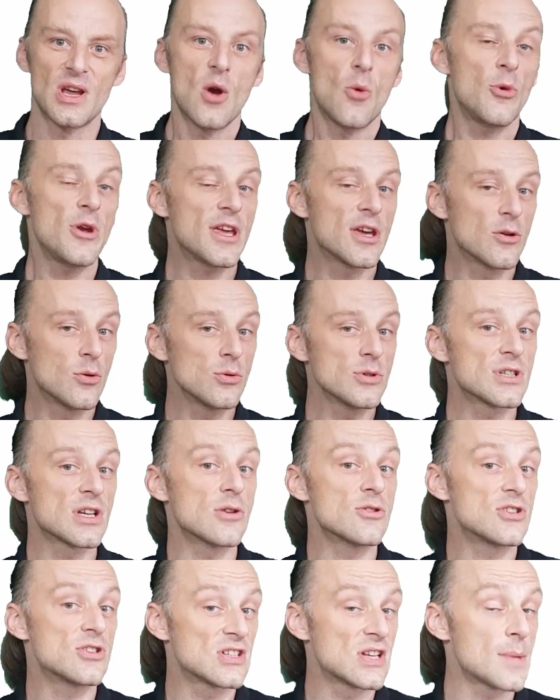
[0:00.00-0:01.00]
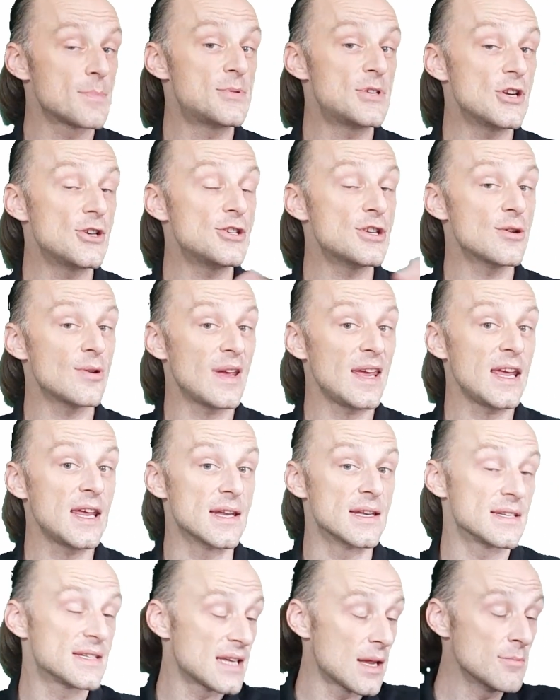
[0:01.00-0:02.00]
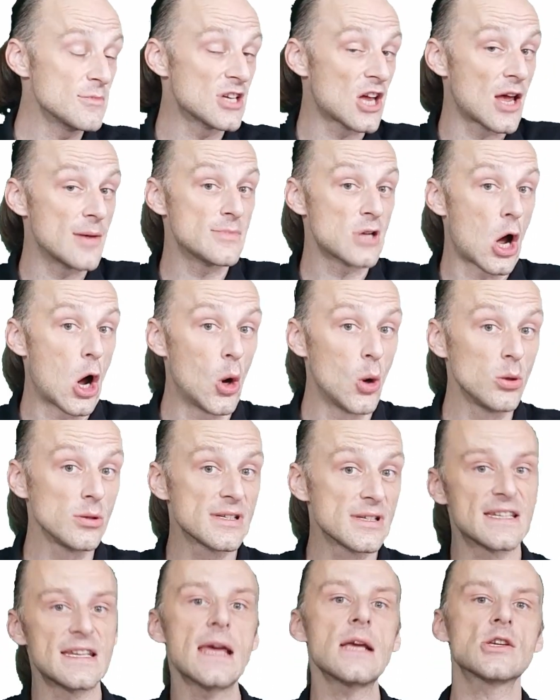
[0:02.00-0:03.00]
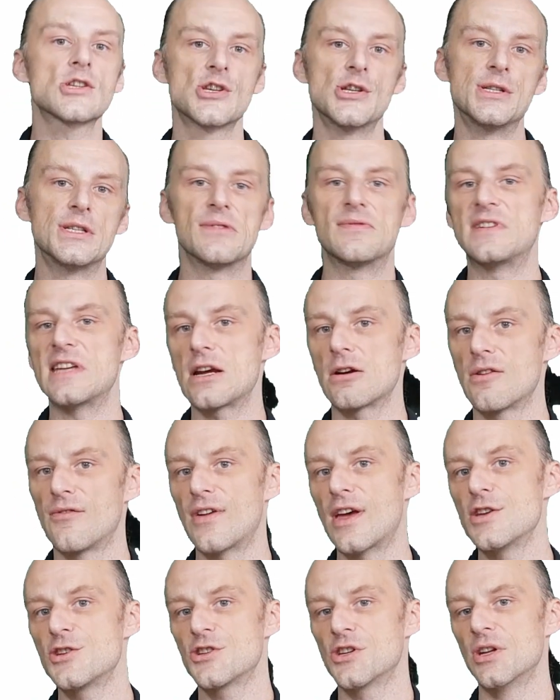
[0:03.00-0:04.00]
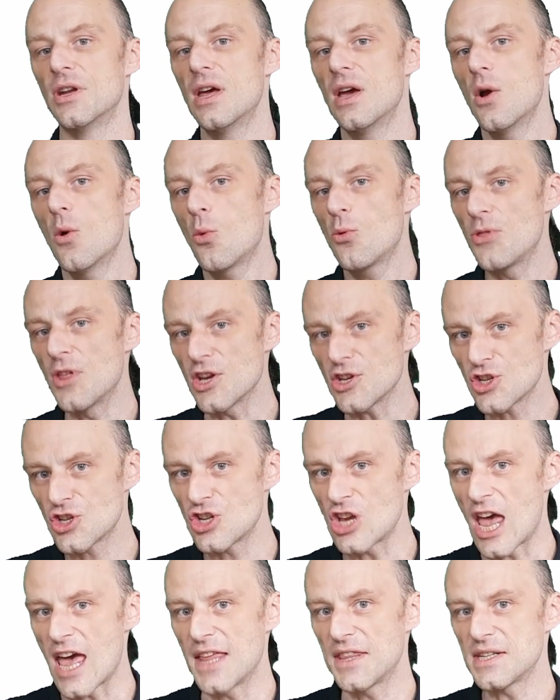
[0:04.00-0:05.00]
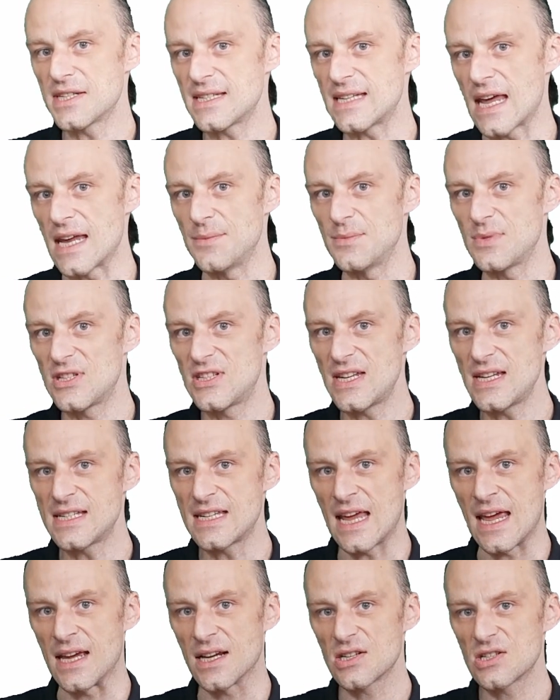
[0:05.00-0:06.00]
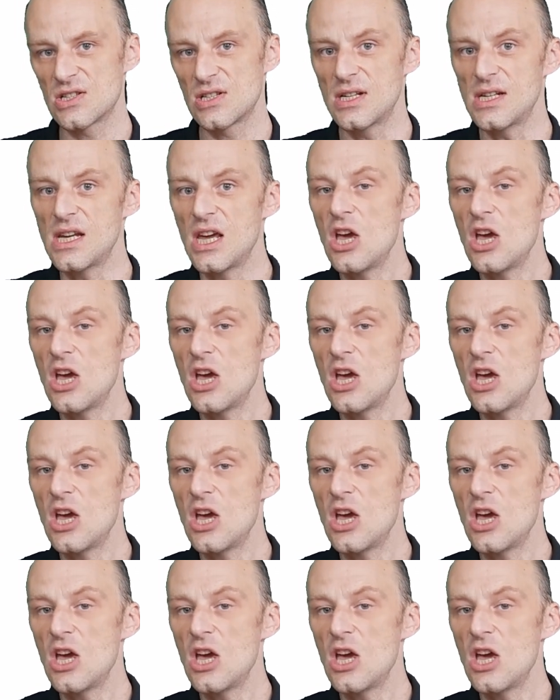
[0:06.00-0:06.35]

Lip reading: We can also substitute in sometimes whole sections of derivation that share the same syntax.